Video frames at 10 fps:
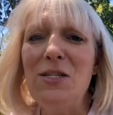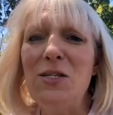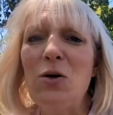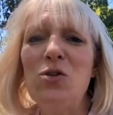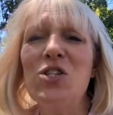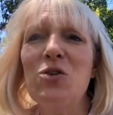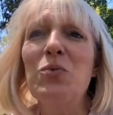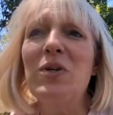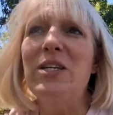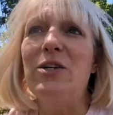So just a
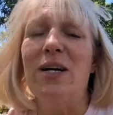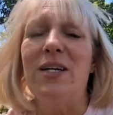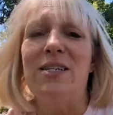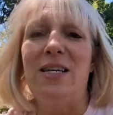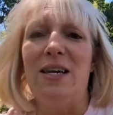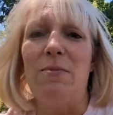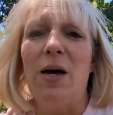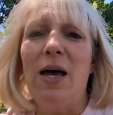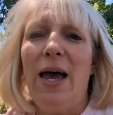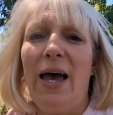really great
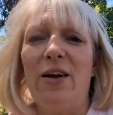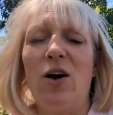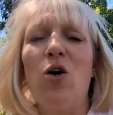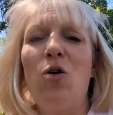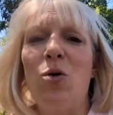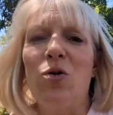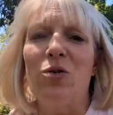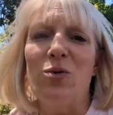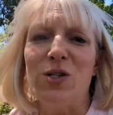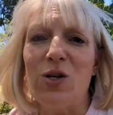team. And our
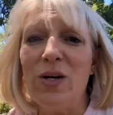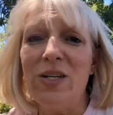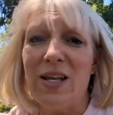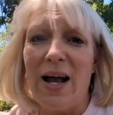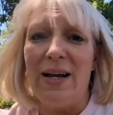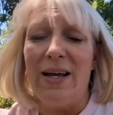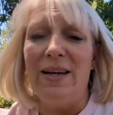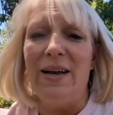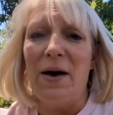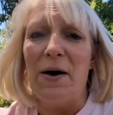homeowner was so
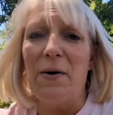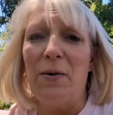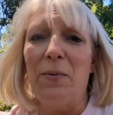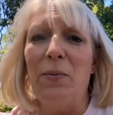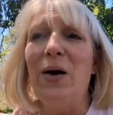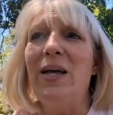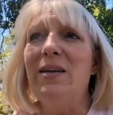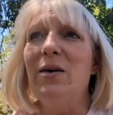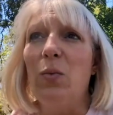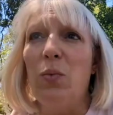excited
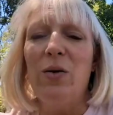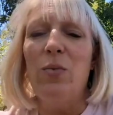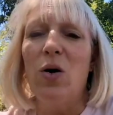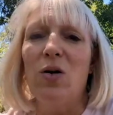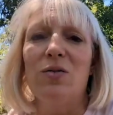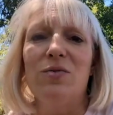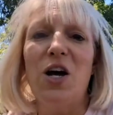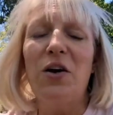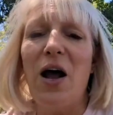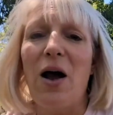when we were
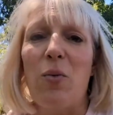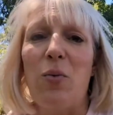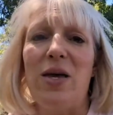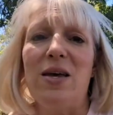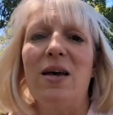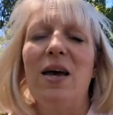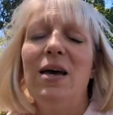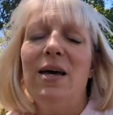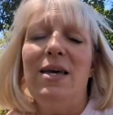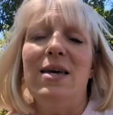done our week.
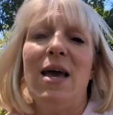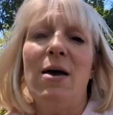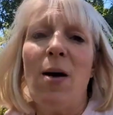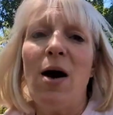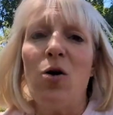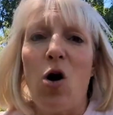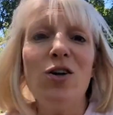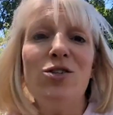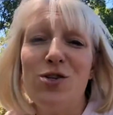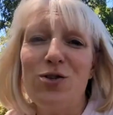He came out
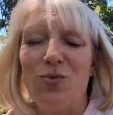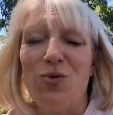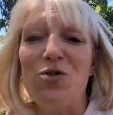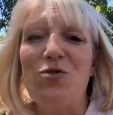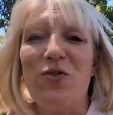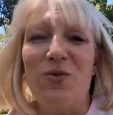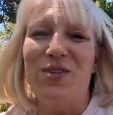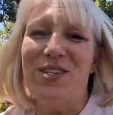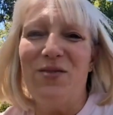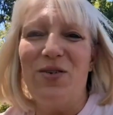onto the roof and
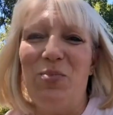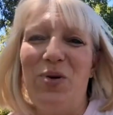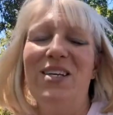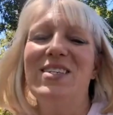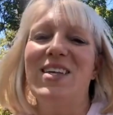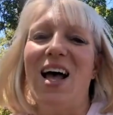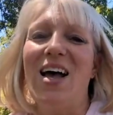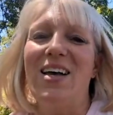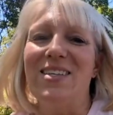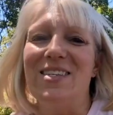was giving peace
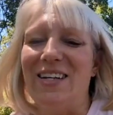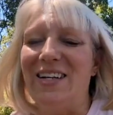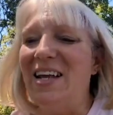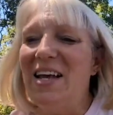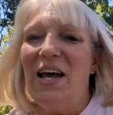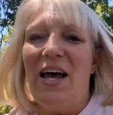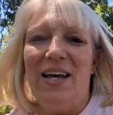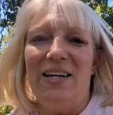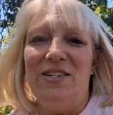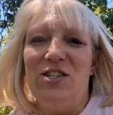signs
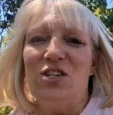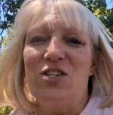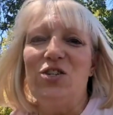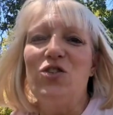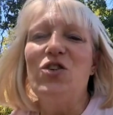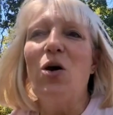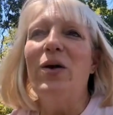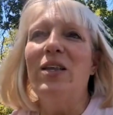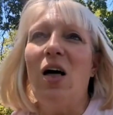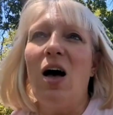and just
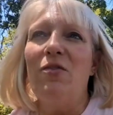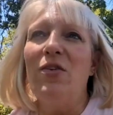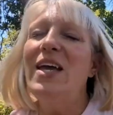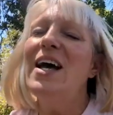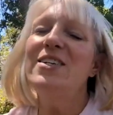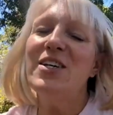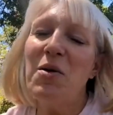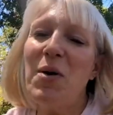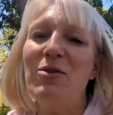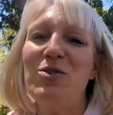showing love. He hadn't
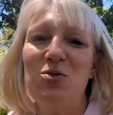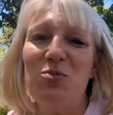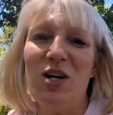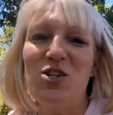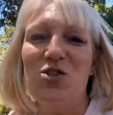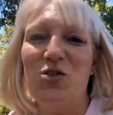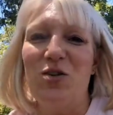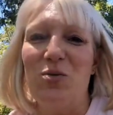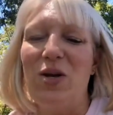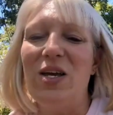come out too much
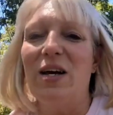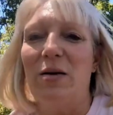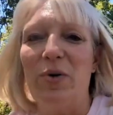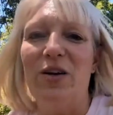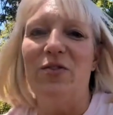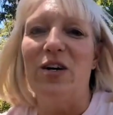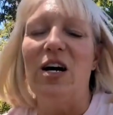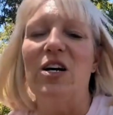during the week, a bit of